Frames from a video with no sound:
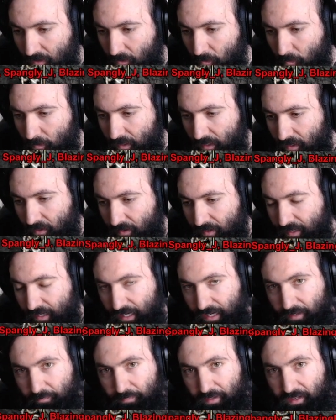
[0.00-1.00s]
Well,
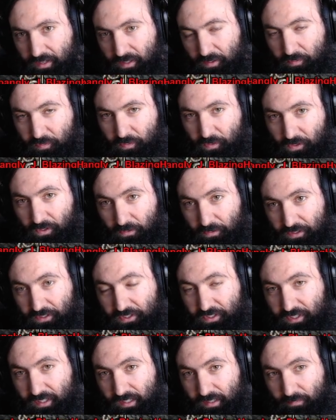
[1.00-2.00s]
yeah, it made up for it with
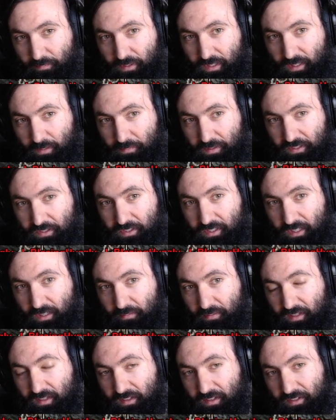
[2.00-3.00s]
CB, but
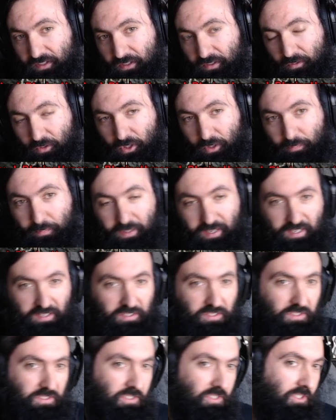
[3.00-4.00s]
CB doesn't work
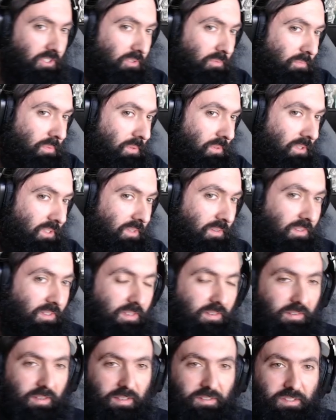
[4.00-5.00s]
past a certain point.
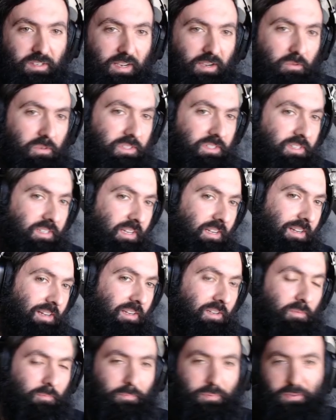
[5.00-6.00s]
As I was getting
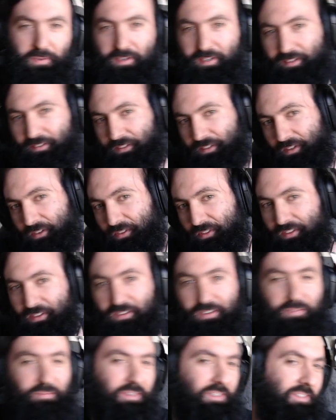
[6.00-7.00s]
him pretty low, though.
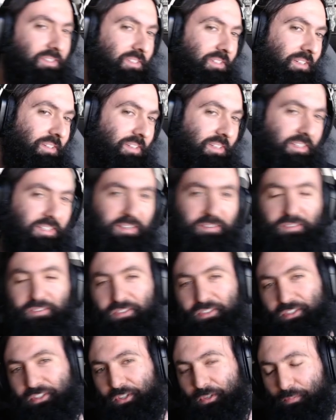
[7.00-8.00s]
I mean, it's not like I was
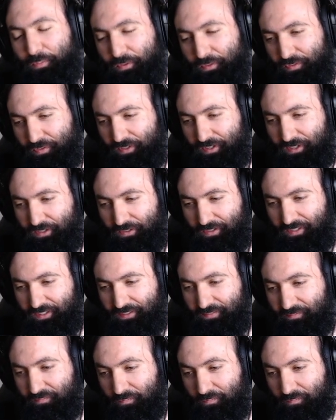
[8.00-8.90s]
super far away.